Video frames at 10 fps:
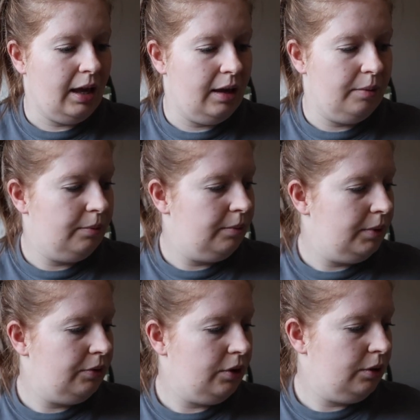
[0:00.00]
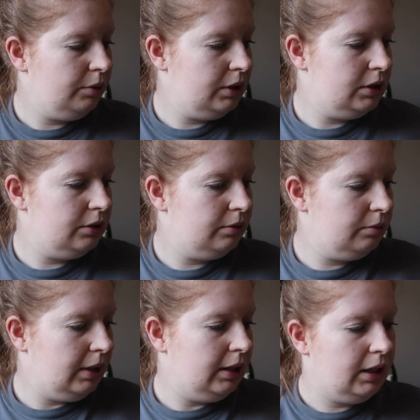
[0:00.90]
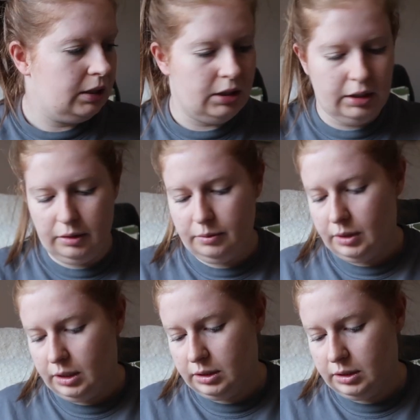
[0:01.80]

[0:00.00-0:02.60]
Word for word: Um, before we do, well actually what